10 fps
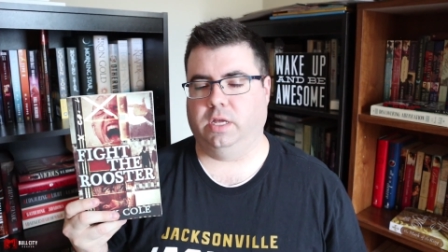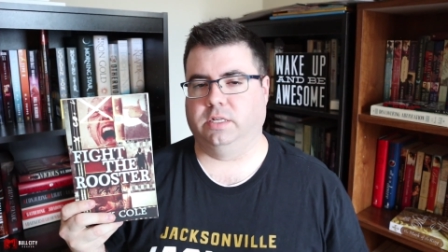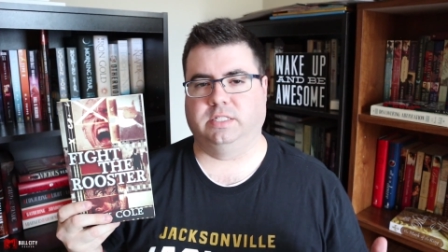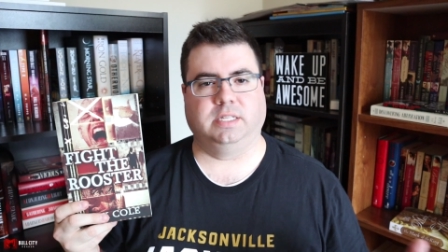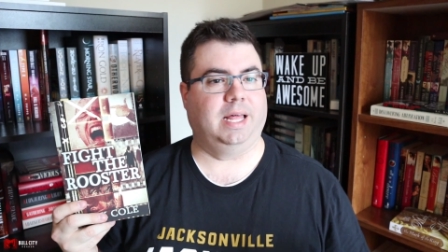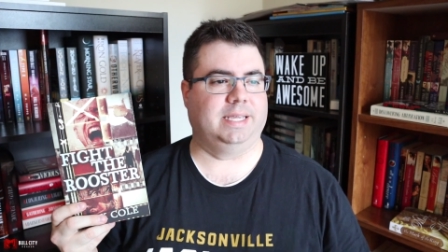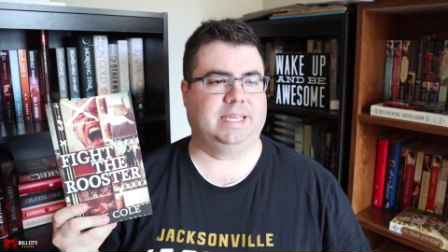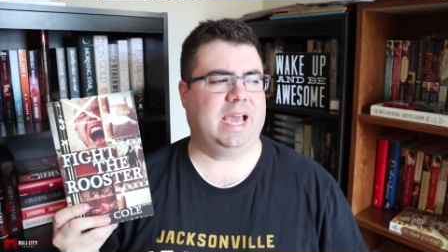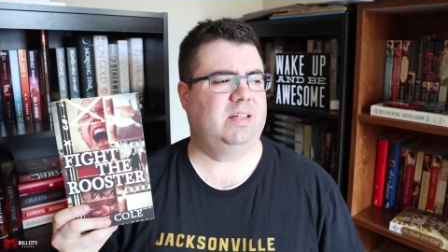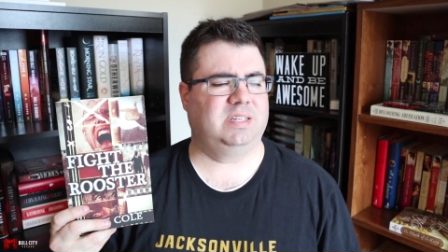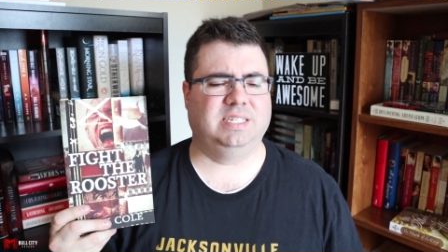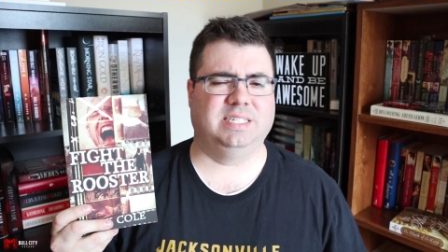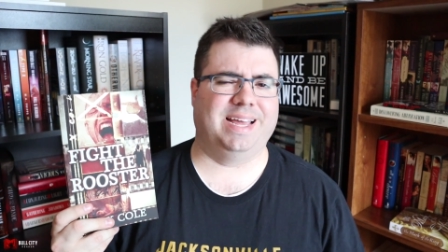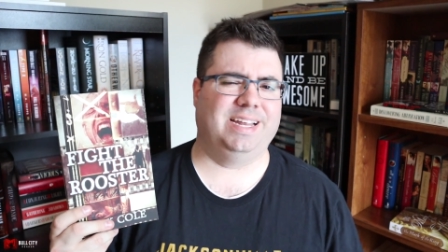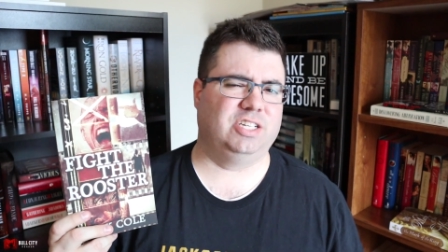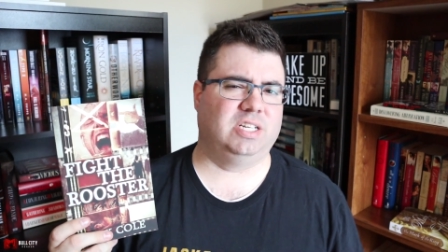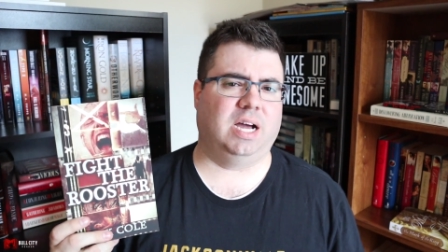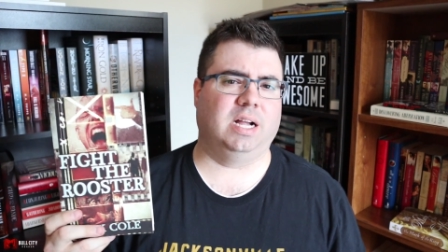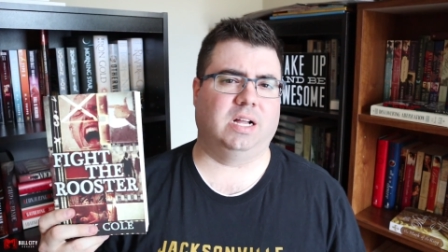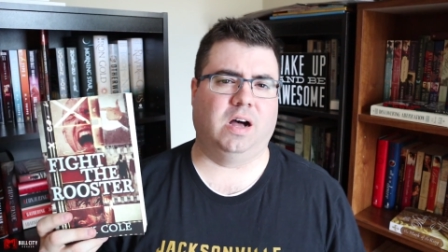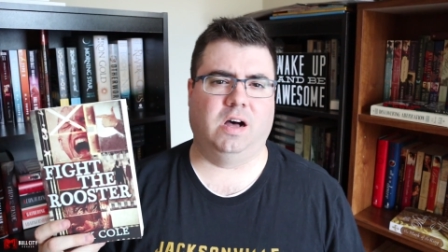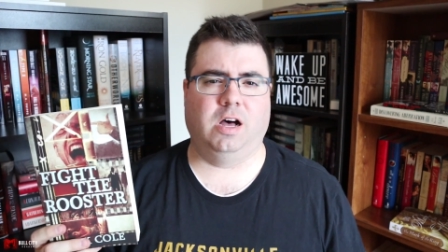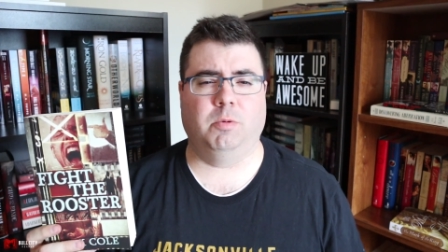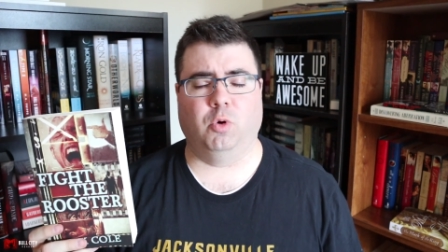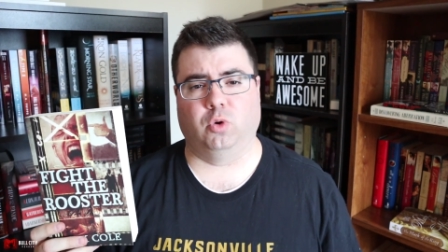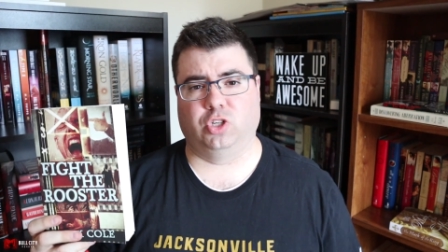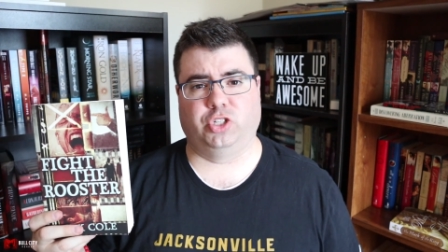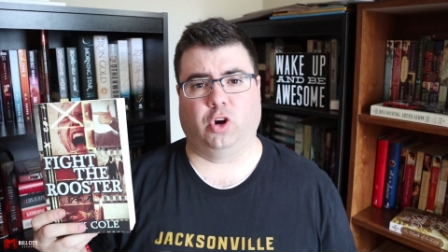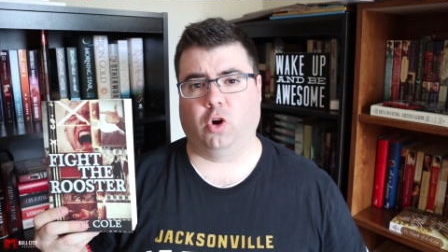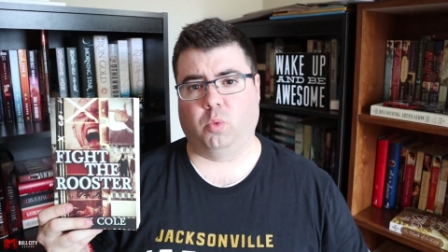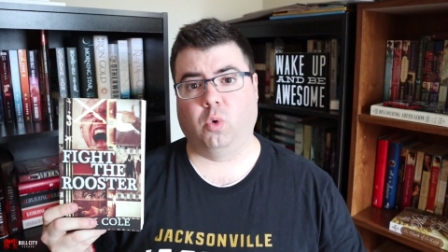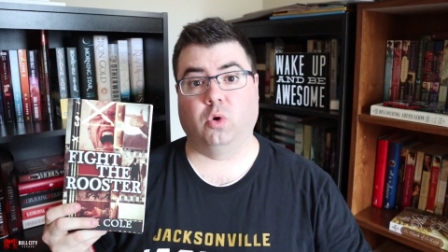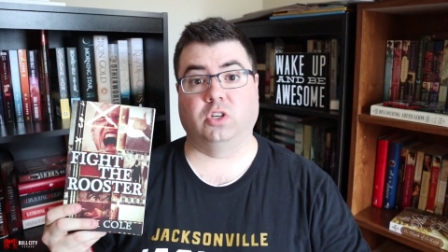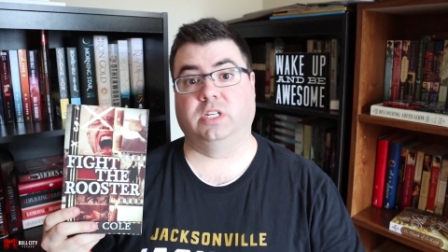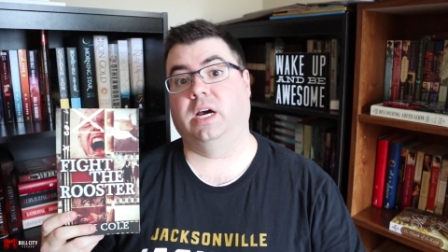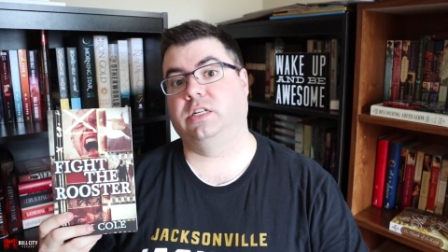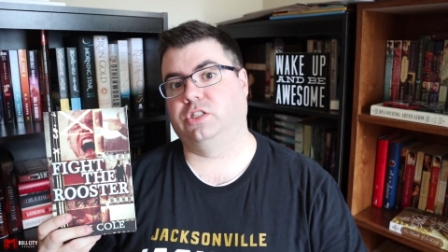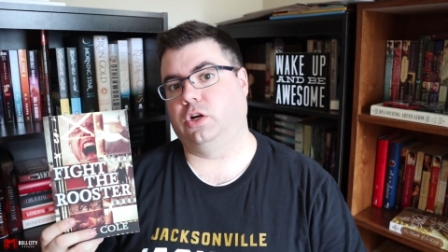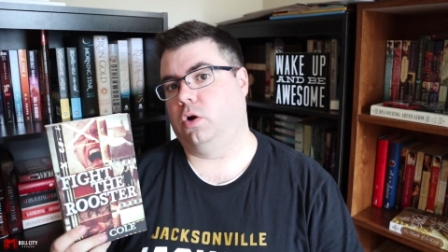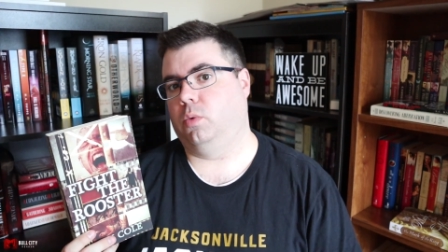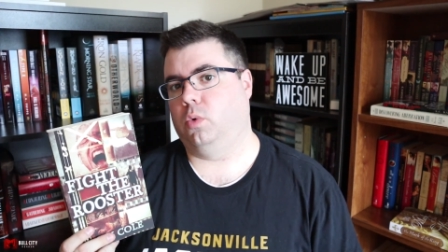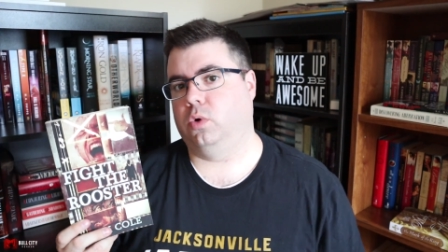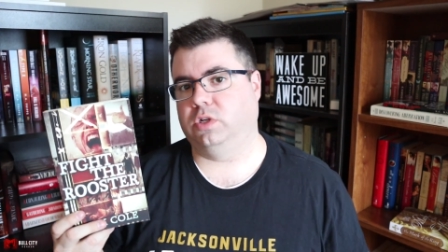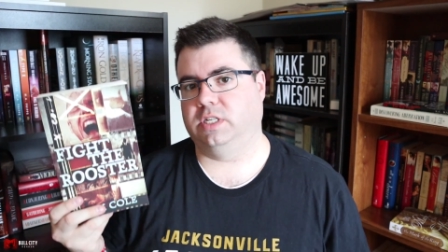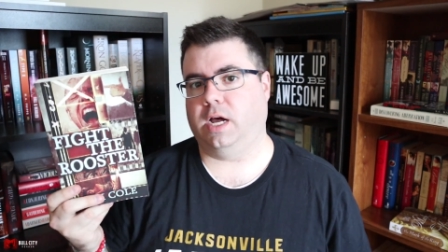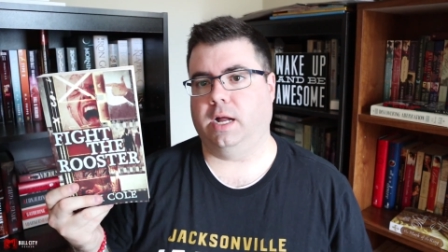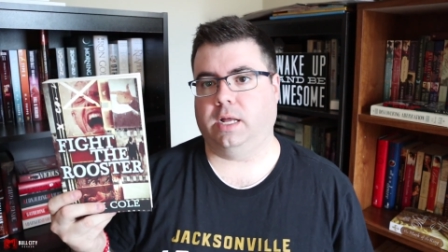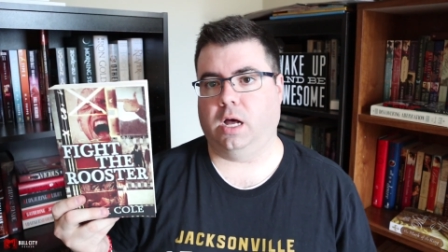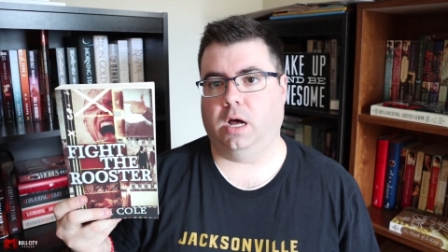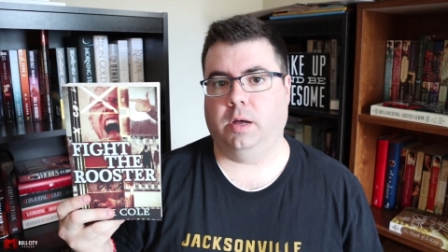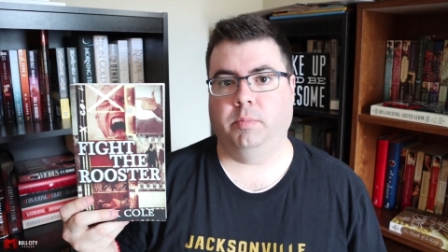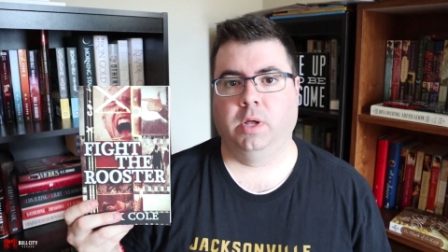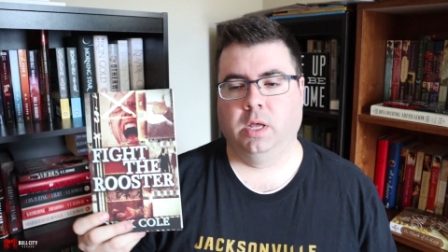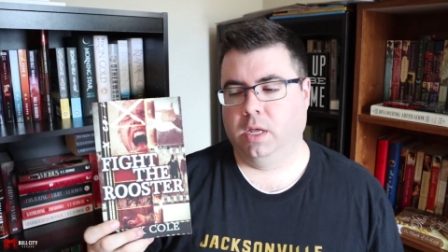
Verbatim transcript: It's like galaxiesedge.com or Star Wars, not Star Wars.com.